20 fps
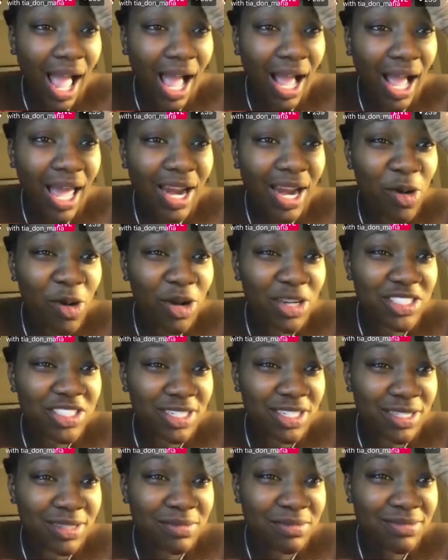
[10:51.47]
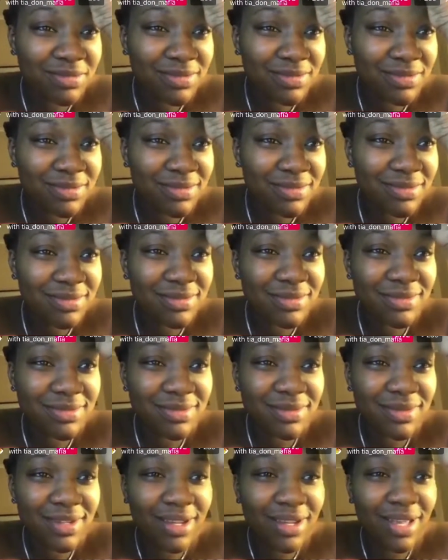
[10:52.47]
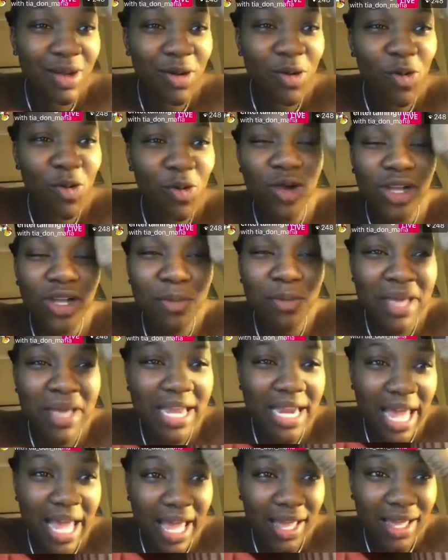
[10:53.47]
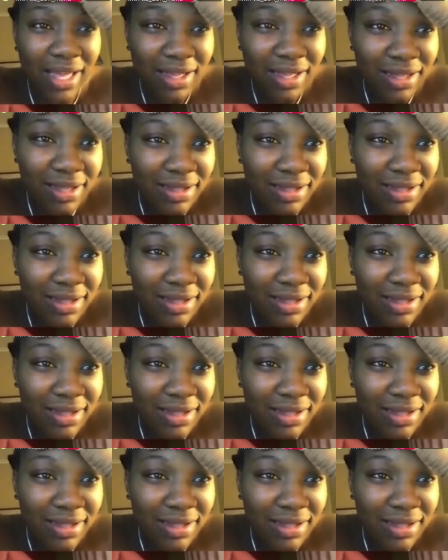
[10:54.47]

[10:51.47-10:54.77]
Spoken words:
I got a question. Where your man at?